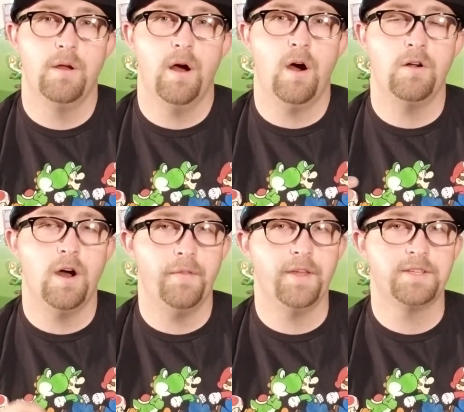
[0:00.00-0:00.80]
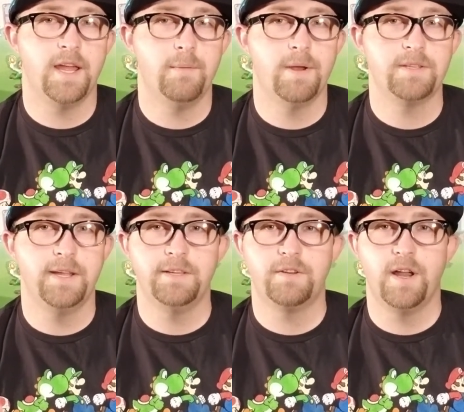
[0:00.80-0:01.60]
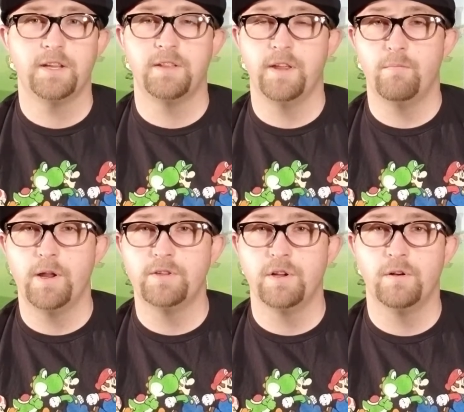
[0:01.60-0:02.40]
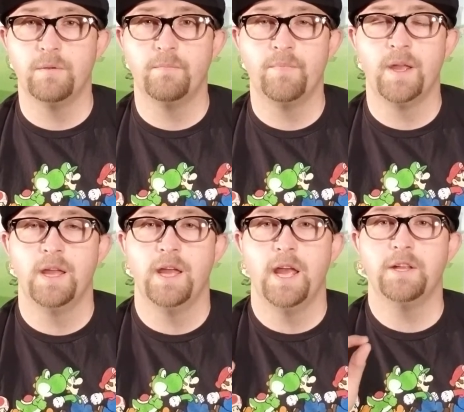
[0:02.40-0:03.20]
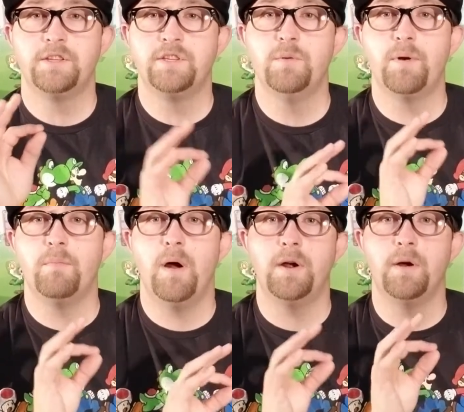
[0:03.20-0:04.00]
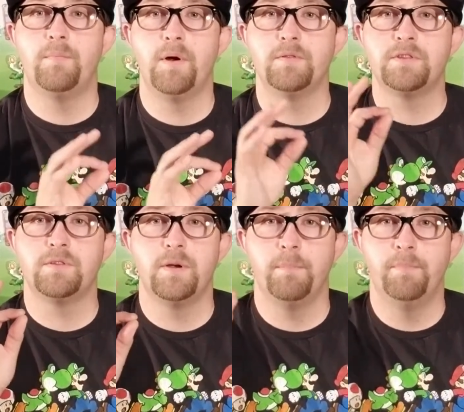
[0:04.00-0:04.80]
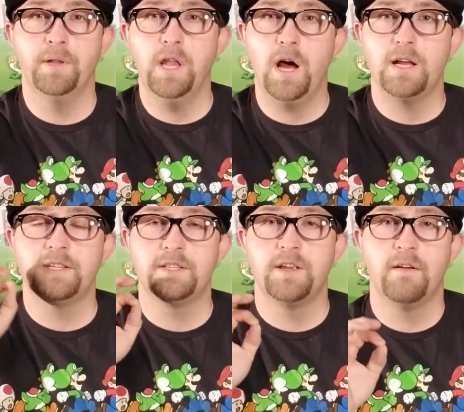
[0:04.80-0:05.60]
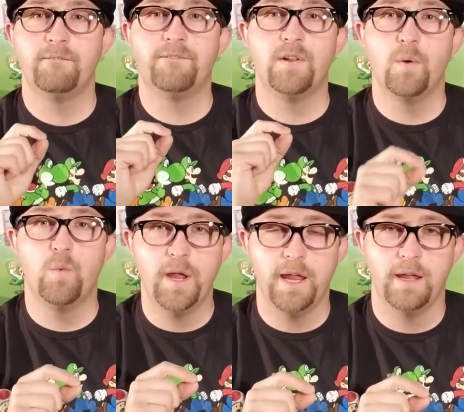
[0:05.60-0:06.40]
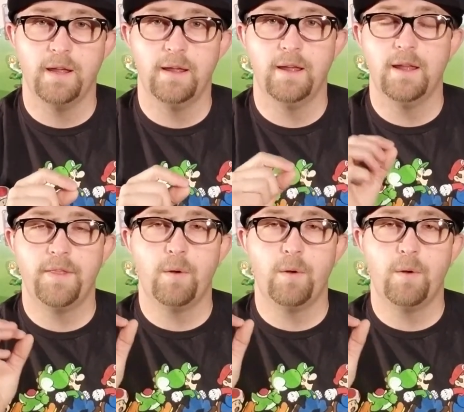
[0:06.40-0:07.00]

are not the same as the Easter eggs in the original. It's Super Mario Bros. 3 Plus for the Wii. They